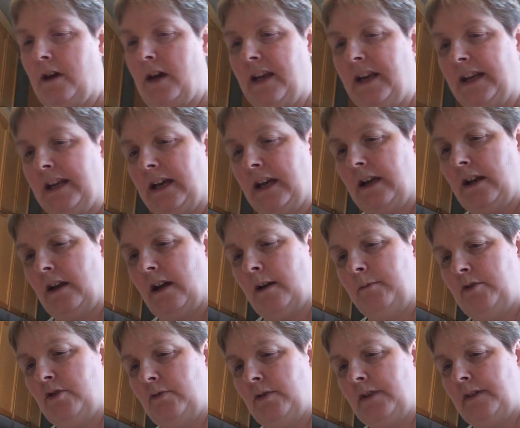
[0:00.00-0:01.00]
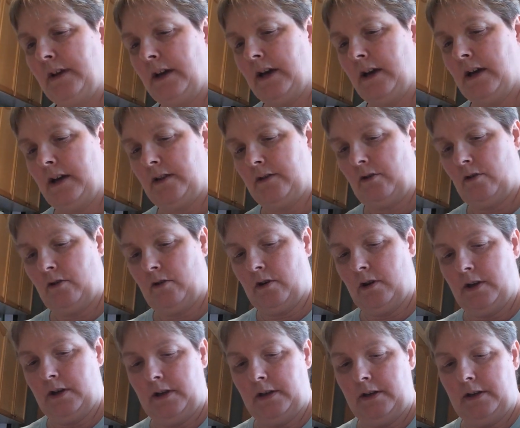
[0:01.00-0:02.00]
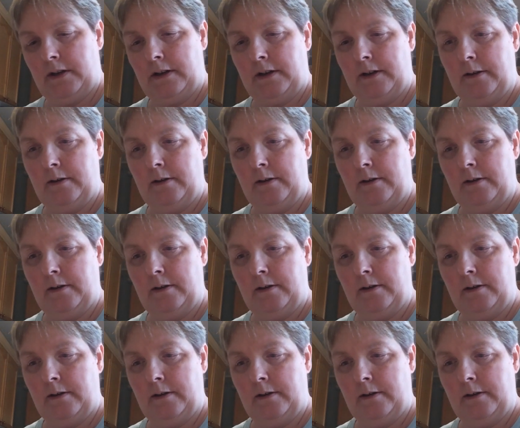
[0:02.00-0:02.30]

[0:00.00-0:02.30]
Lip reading: And again, I'm doing that on